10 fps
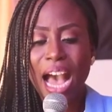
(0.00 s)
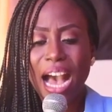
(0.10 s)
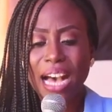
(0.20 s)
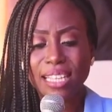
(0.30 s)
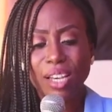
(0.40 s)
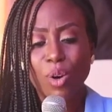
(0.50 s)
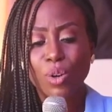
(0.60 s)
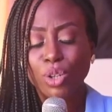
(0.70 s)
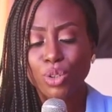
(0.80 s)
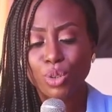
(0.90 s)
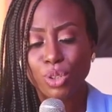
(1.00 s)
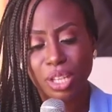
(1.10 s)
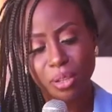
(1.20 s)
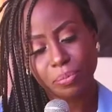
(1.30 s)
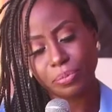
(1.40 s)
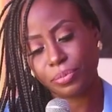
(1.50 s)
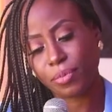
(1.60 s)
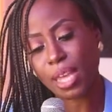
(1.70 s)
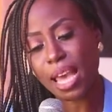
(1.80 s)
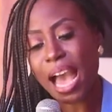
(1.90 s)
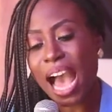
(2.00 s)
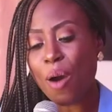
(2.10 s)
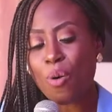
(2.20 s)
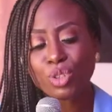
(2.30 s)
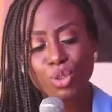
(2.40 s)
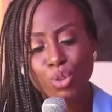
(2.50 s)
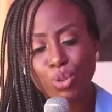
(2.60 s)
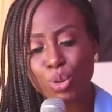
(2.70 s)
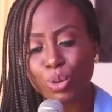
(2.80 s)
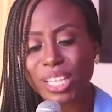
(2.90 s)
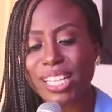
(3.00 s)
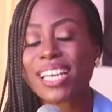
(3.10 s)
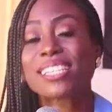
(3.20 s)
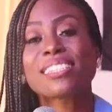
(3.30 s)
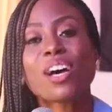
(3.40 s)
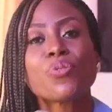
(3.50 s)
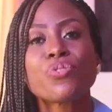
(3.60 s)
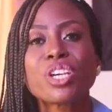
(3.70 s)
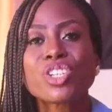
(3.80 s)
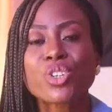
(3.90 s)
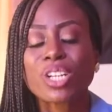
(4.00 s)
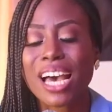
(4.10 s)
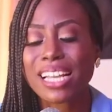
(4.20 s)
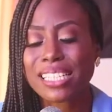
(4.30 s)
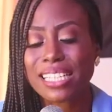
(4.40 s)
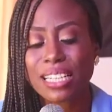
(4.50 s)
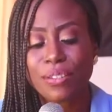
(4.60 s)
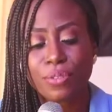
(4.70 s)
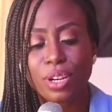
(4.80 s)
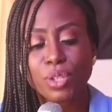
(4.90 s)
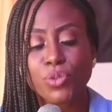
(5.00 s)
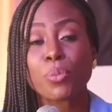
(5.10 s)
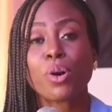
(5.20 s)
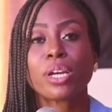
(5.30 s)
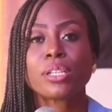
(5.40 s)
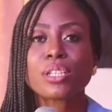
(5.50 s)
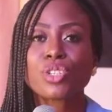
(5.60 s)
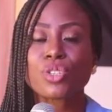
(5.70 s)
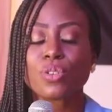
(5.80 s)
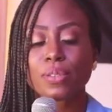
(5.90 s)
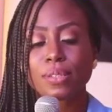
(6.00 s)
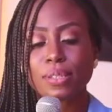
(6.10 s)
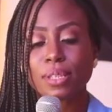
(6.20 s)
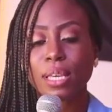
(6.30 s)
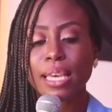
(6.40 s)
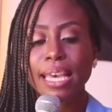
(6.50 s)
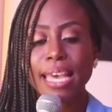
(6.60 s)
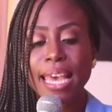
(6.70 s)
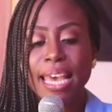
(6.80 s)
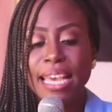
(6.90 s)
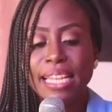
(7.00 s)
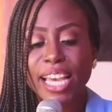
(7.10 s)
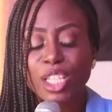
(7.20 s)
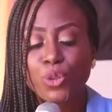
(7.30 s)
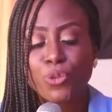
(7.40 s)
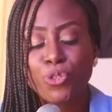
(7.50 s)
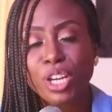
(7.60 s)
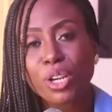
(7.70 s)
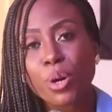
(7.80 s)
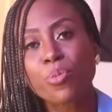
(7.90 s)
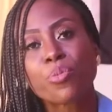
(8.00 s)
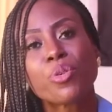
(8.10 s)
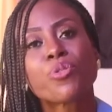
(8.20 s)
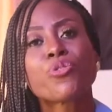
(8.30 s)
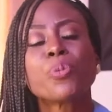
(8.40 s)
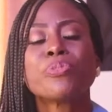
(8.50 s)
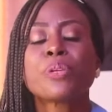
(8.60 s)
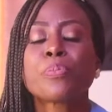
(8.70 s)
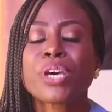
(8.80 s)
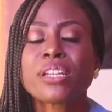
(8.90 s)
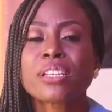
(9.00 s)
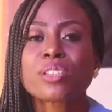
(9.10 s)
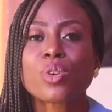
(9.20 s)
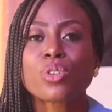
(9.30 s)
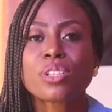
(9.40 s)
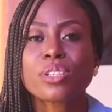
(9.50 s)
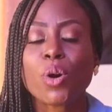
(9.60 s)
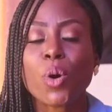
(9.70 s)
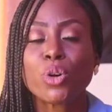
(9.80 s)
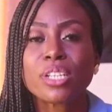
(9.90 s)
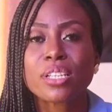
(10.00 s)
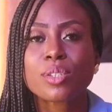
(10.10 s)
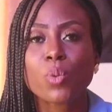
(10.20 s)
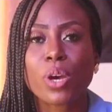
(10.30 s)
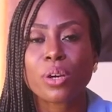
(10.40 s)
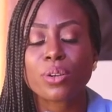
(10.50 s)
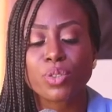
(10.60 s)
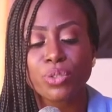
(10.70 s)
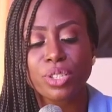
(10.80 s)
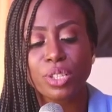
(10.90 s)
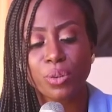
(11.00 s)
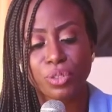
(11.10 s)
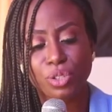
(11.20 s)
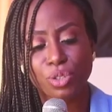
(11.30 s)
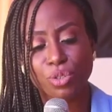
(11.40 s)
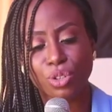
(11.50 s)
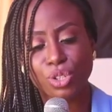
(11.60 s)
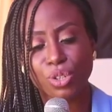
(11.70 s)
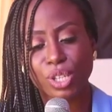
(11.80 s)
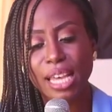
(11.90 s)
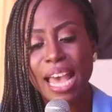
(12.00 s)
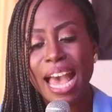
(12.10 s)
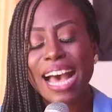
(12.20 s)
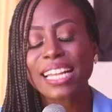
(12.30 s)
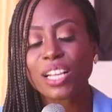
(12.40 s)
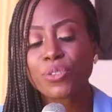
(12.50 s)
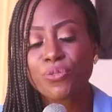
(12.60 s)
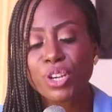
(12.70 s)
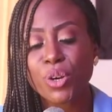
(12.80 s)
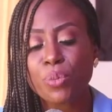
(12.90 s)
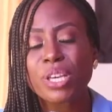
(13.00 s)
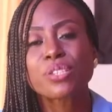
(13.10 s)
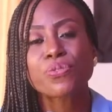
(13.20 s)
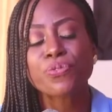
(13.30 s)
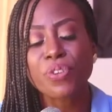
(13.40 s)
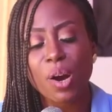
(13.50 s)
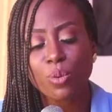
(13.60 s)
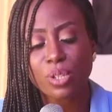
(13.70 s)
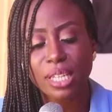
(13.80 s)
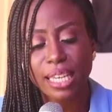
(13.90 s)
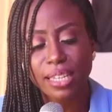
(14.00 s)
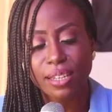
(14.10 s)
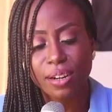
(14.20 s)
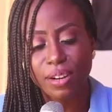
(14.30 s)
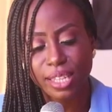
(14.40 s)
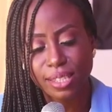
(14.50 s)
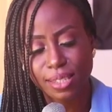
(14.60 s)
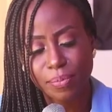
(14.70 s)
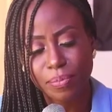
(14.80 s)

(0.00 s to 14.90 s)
As I conclude today, I want you to know that there is salvation and deliverance from our addictions. There is freedom from dependence on, this, on these wells of self destruction. And that freedom is found in Christ.